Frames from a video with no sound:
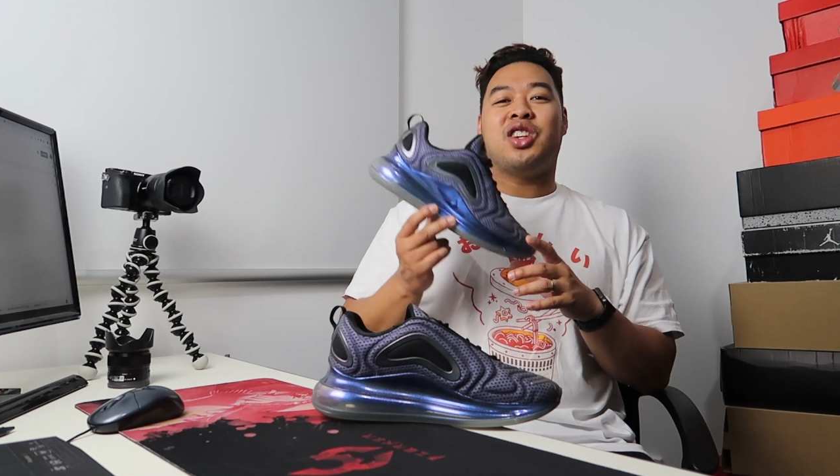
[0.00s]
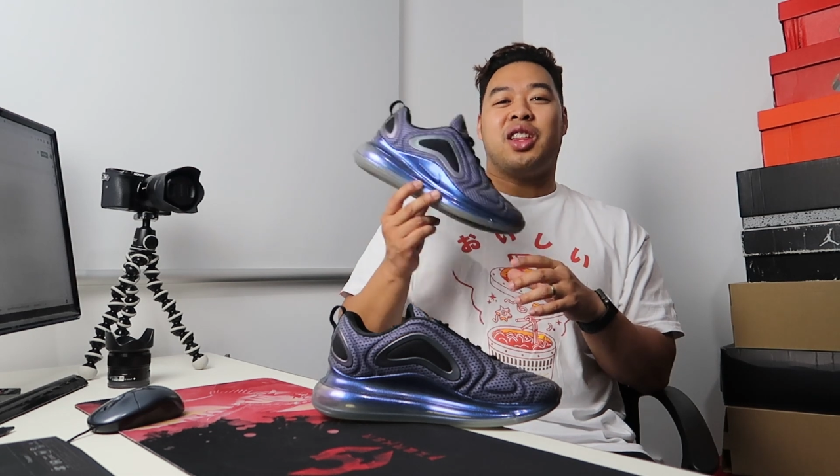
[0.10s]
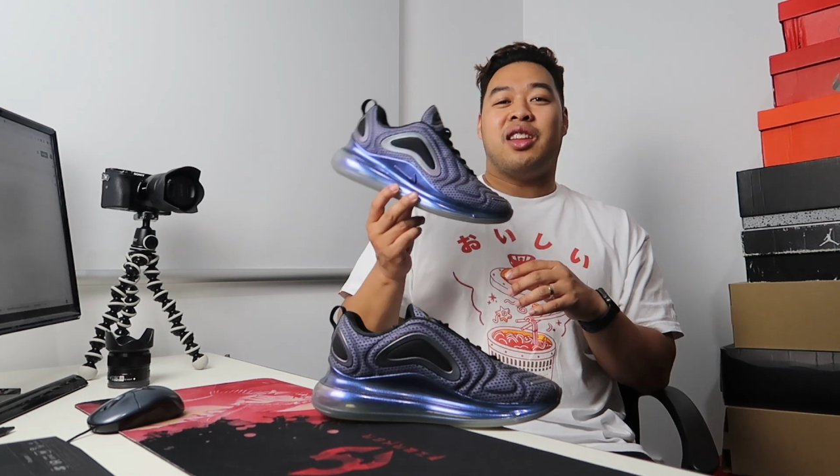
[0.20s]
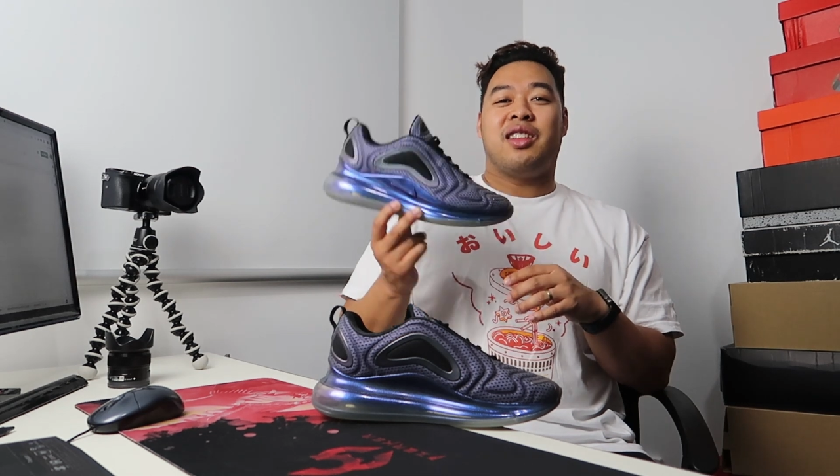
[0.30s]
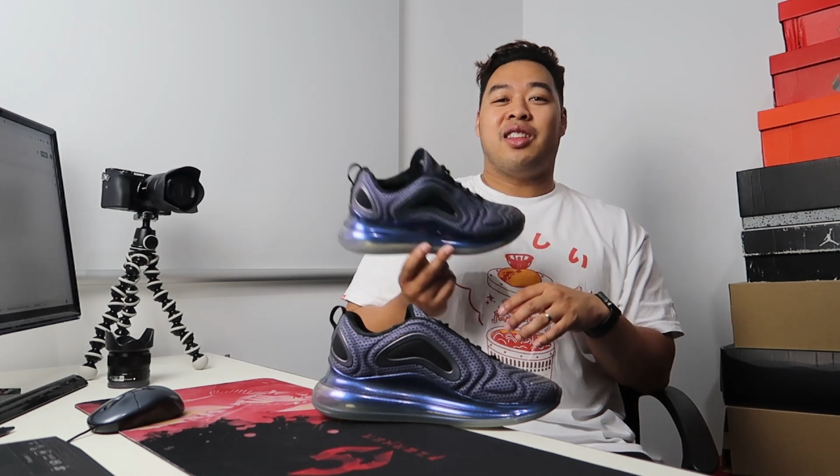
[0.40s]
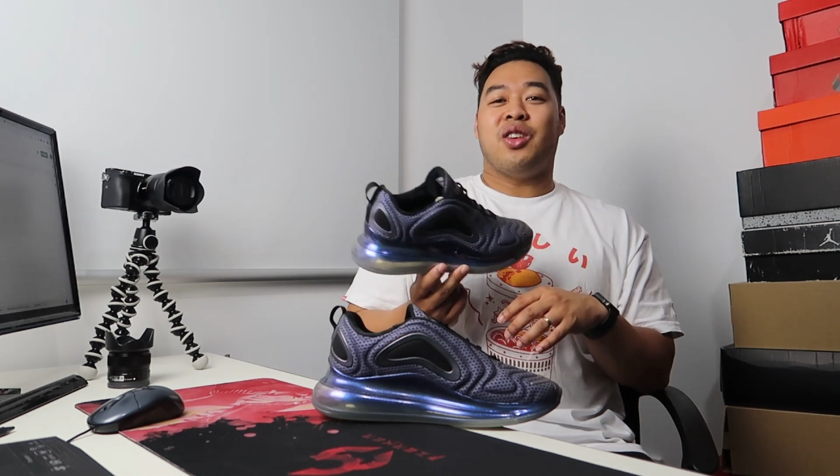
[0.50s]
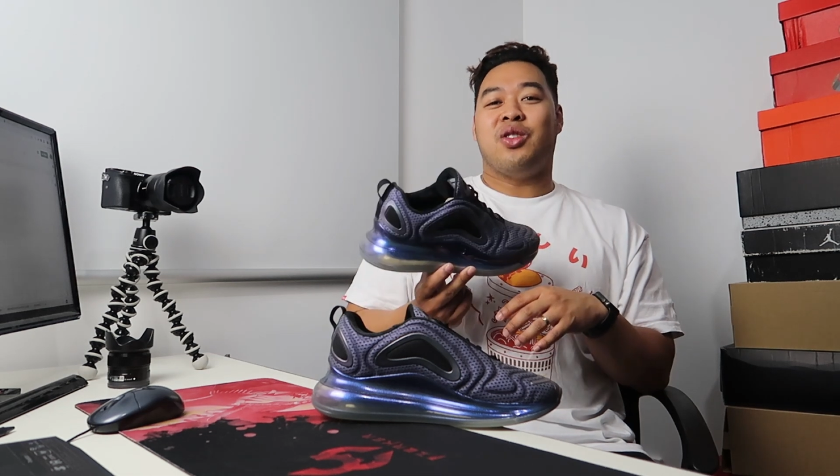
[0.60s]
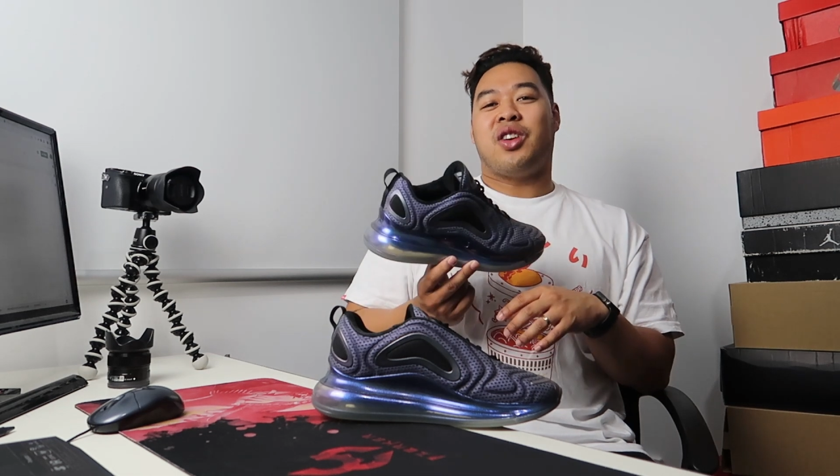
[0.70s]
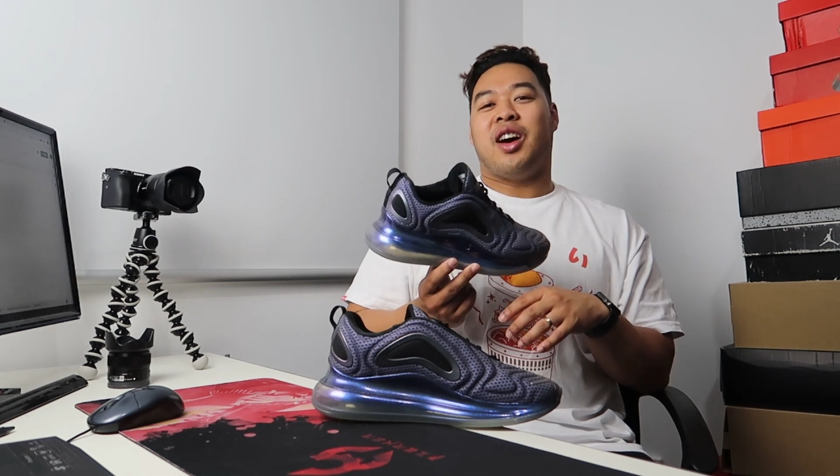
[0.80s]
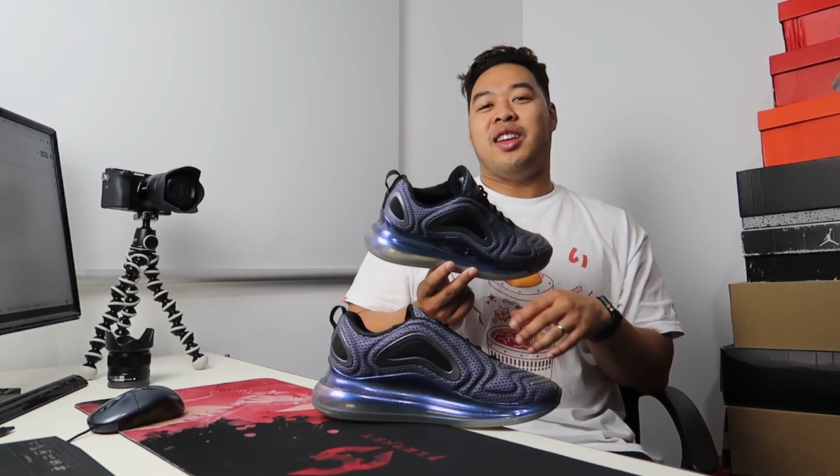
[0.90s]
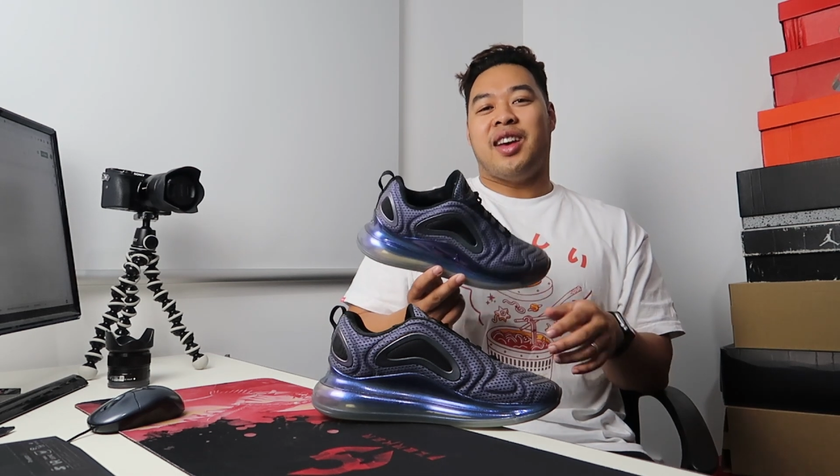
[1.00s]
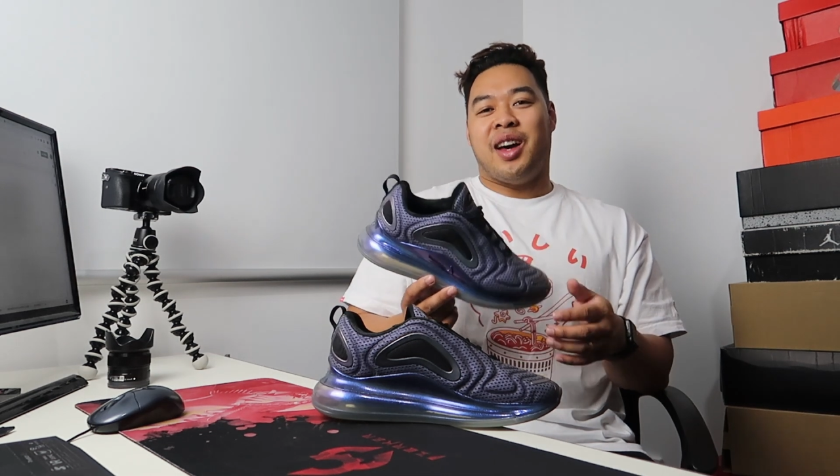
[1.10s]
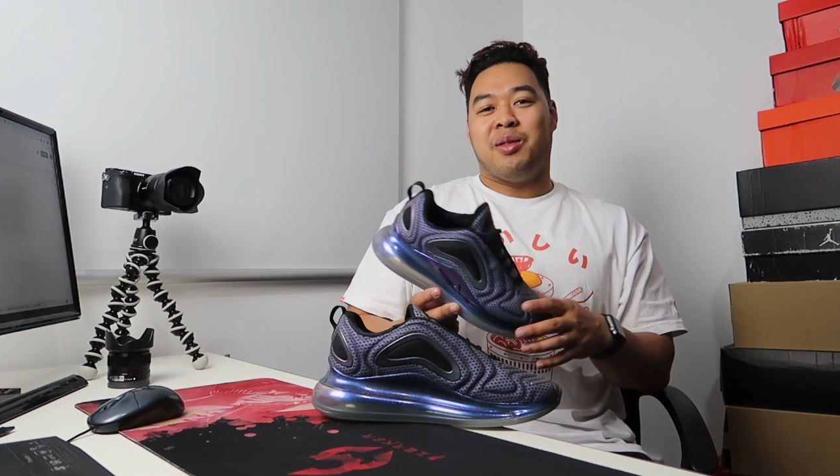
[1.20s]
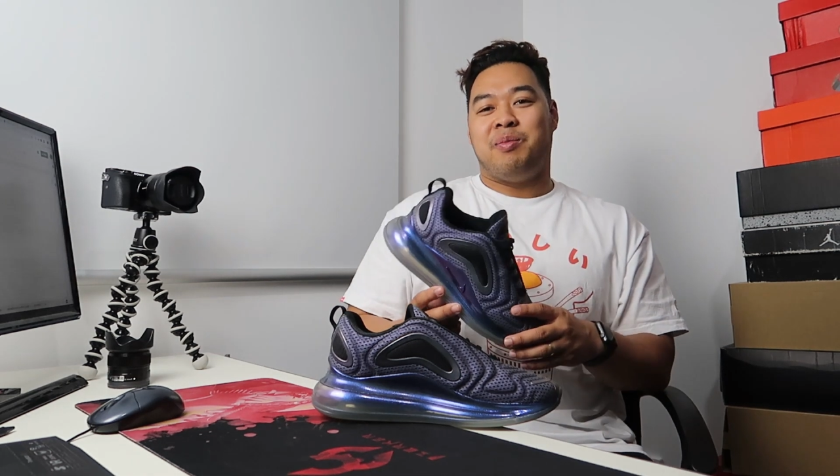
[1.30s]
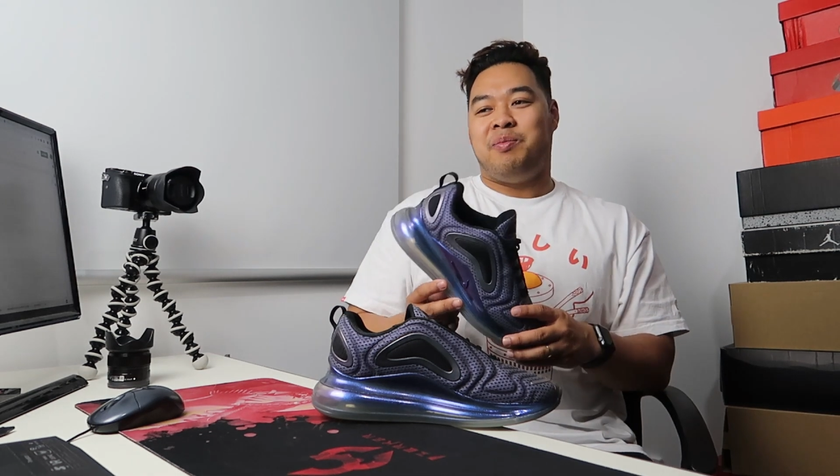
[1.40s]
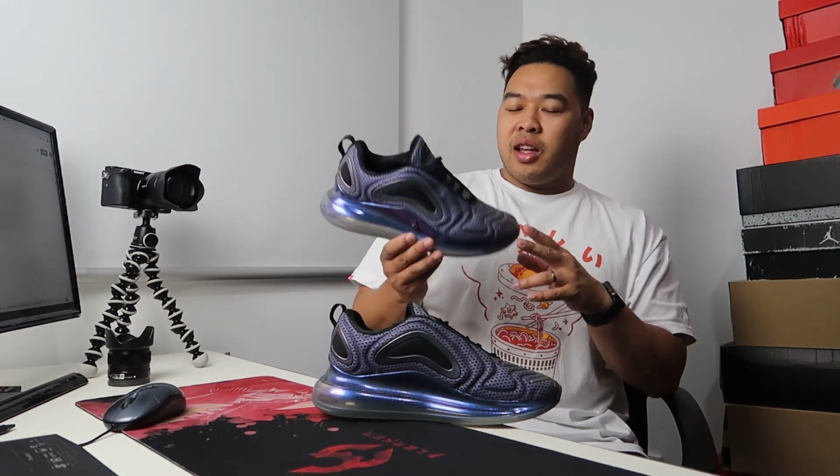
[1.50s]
check those guys out.